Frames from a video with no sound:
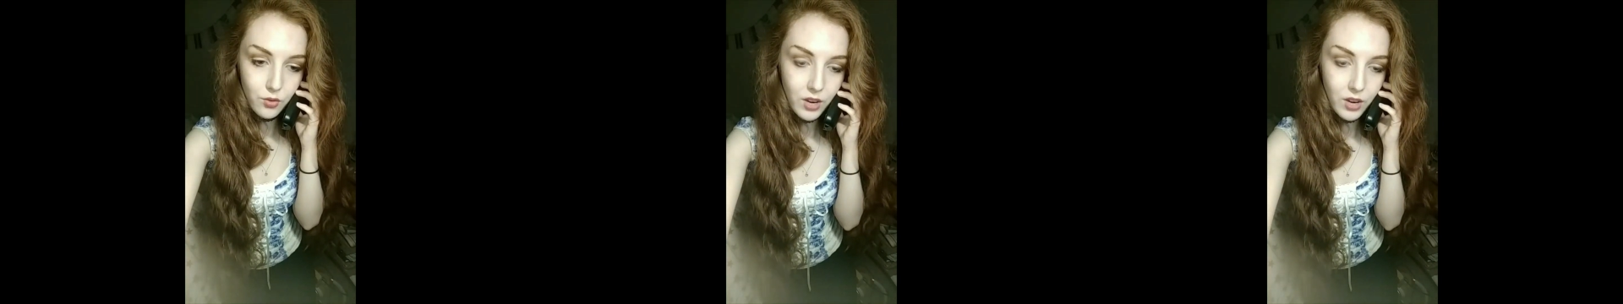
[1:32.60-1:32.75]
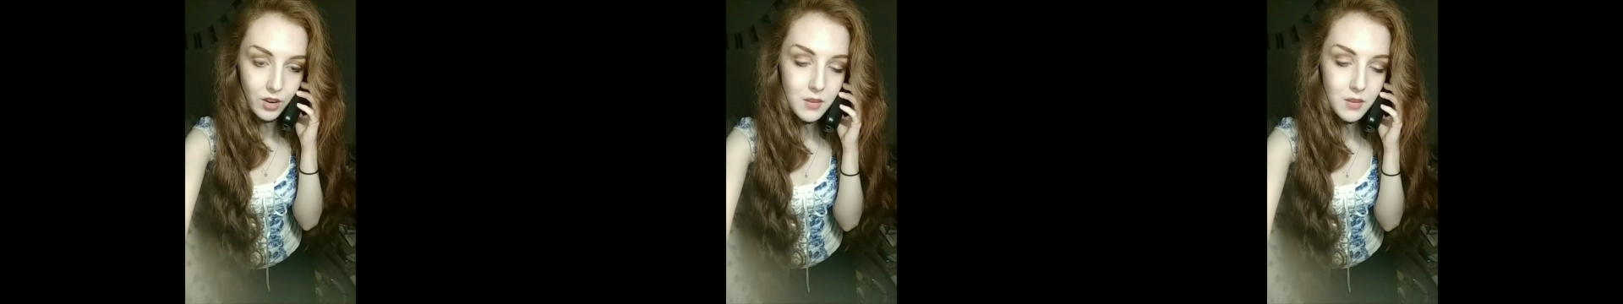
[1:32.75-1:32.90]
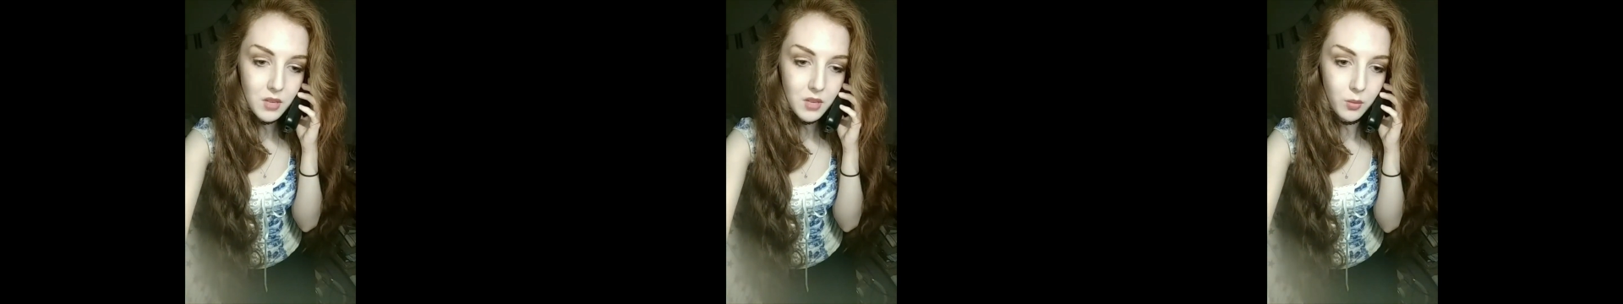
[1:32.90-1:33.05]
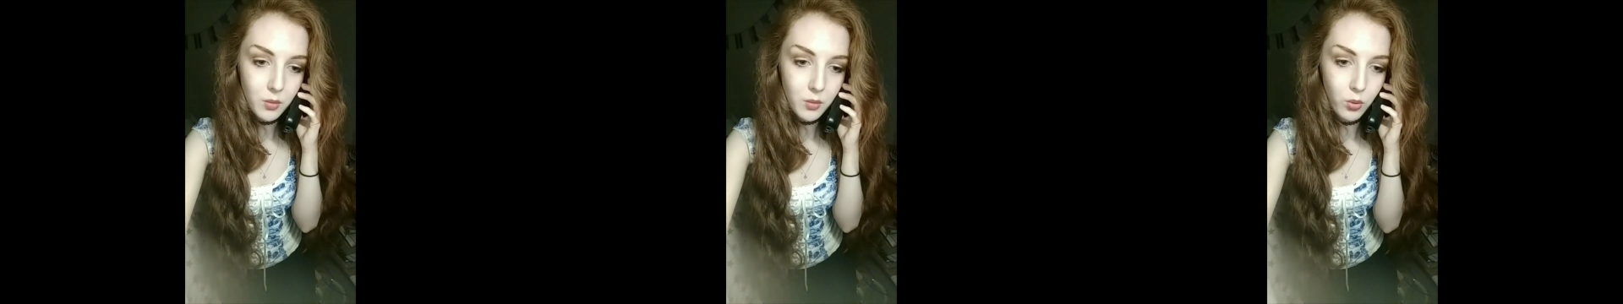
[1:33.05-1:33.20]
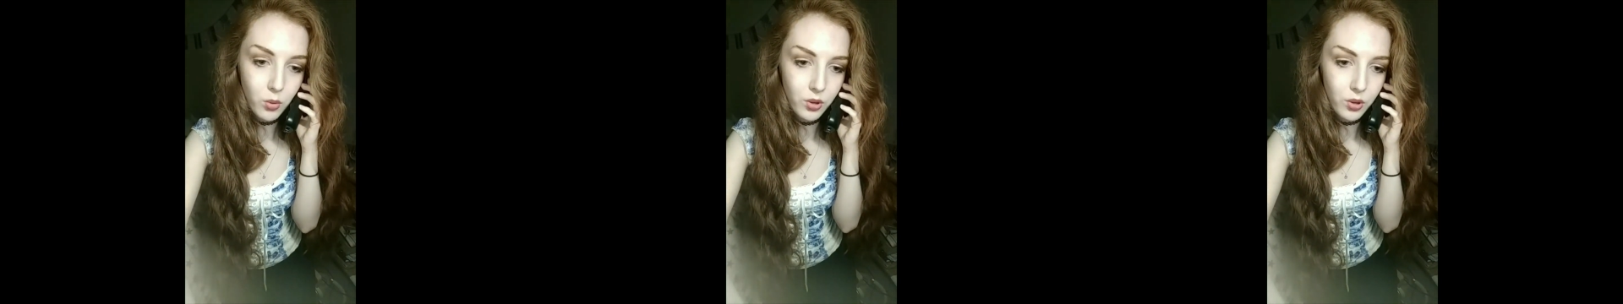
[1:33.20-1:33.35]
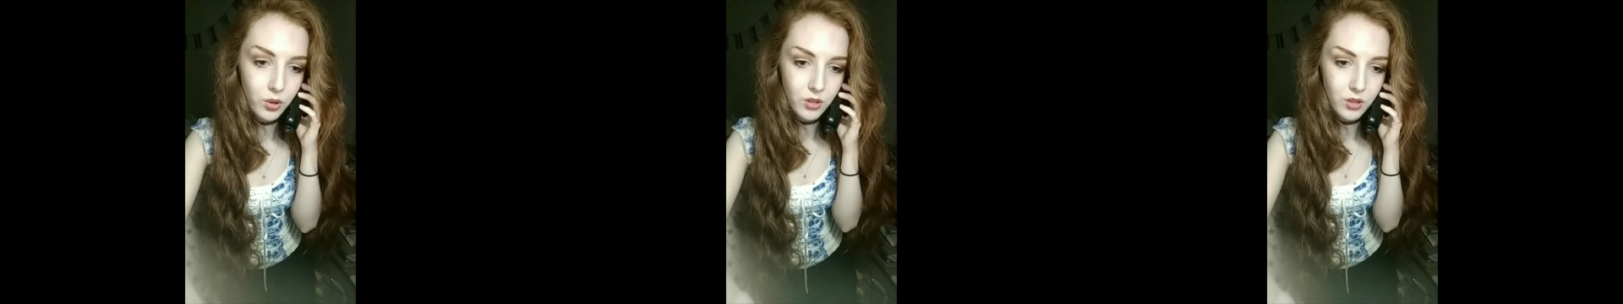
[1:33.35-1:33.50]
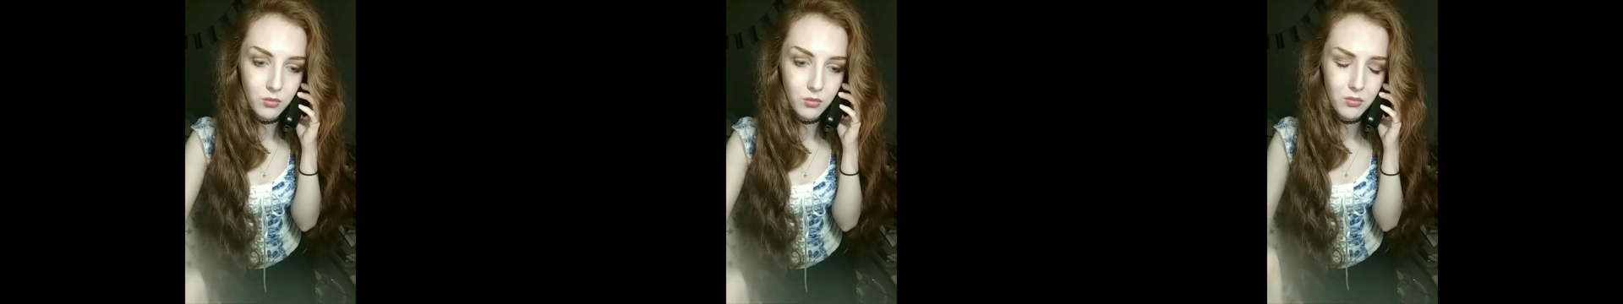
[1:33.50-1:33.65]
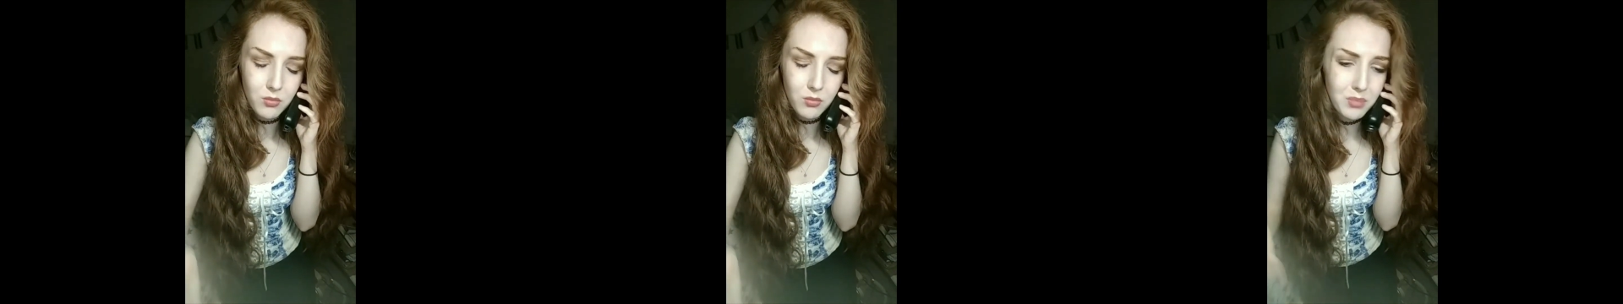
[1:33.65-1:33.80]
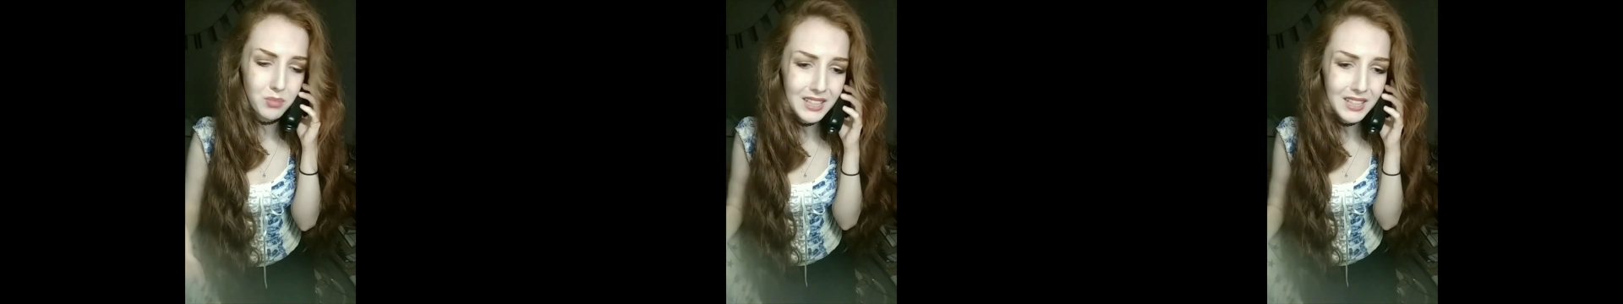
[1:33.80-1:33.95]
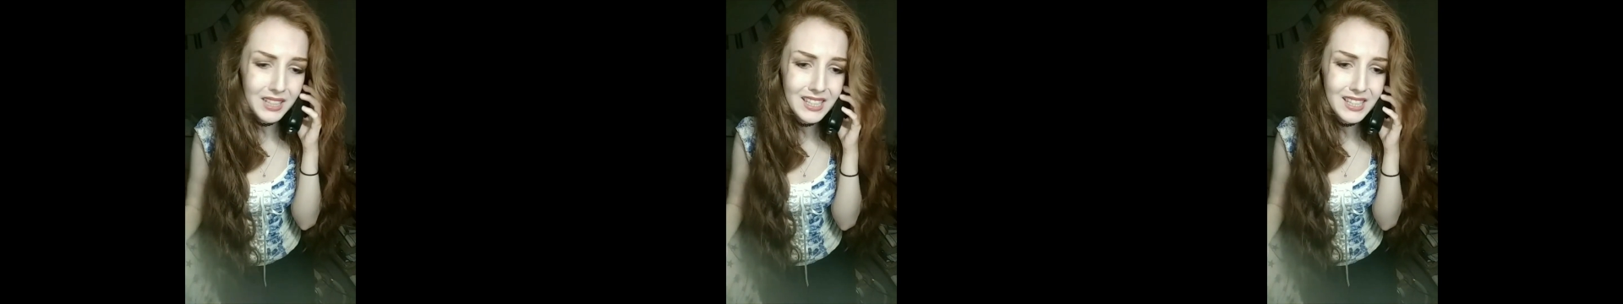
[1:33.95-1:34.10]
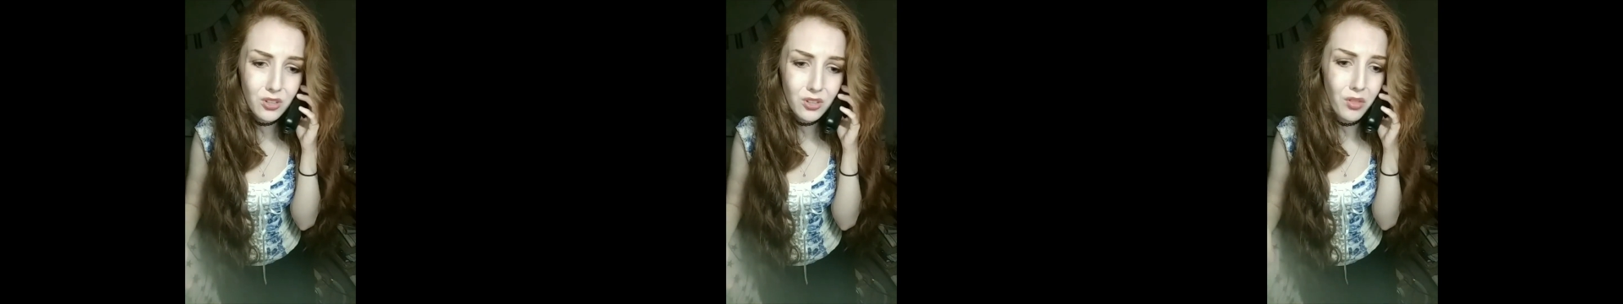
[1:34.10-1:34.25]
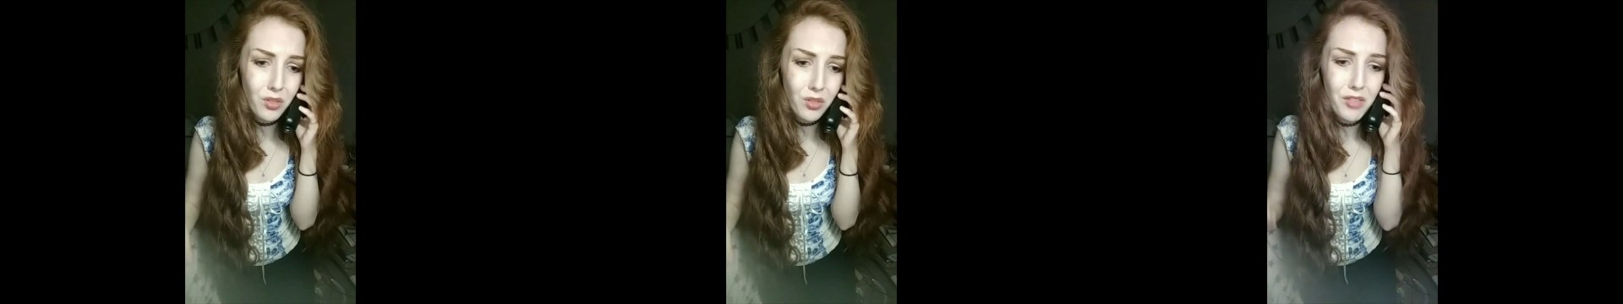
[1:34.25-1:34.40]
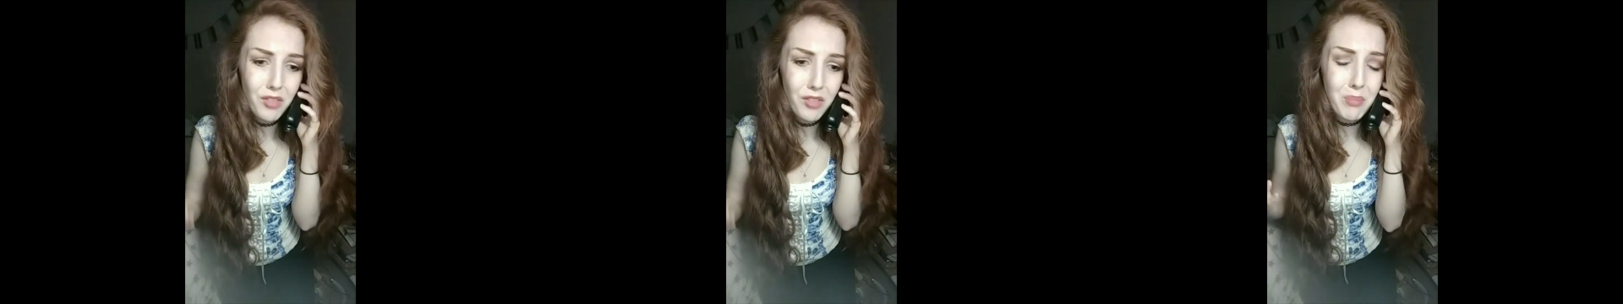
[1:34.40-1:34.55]
write me a poem, bleed
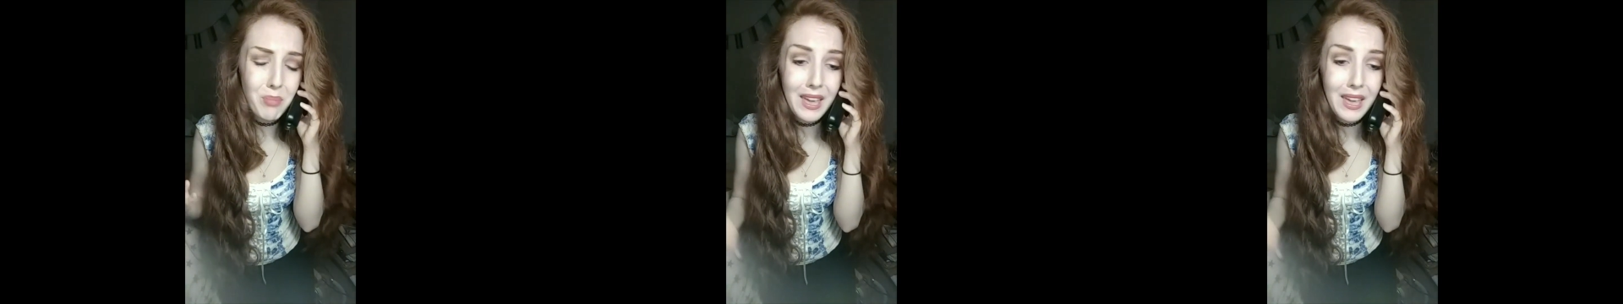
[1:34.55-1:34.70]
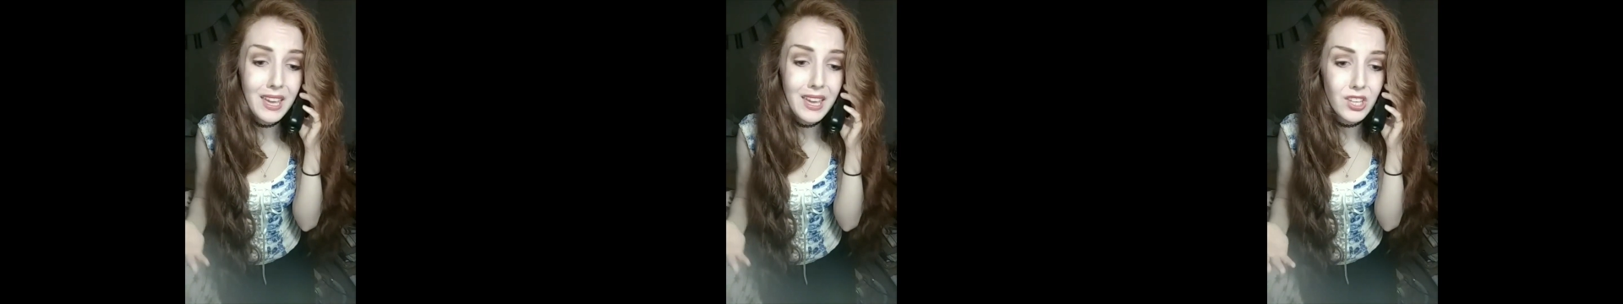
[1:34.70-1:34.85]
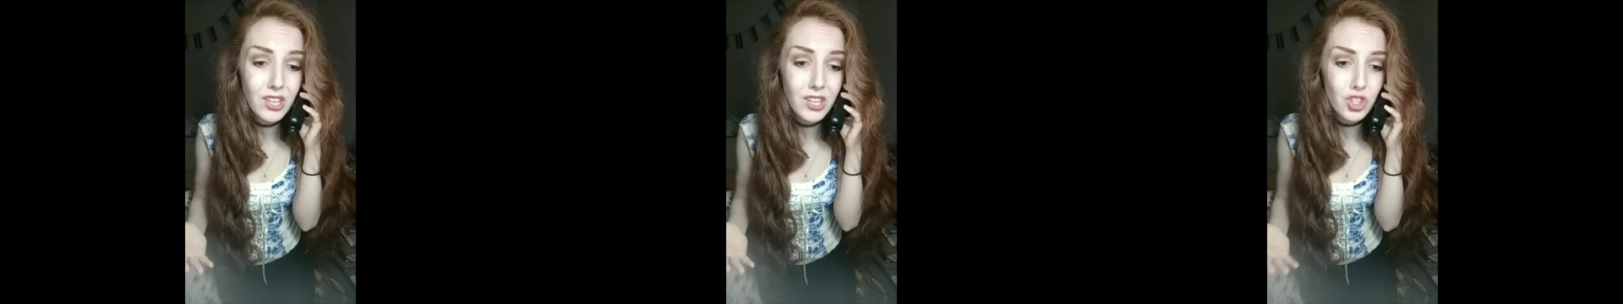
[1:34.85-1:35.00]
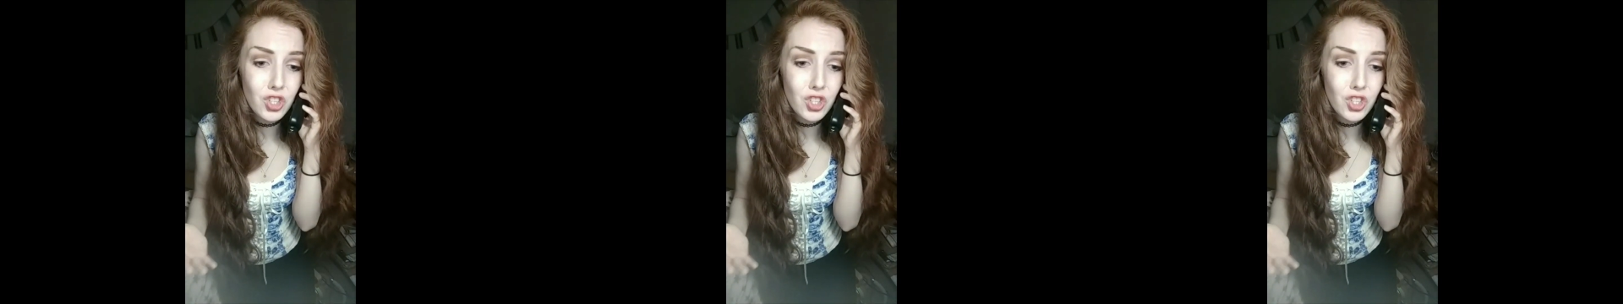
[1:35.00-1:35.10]
on the page,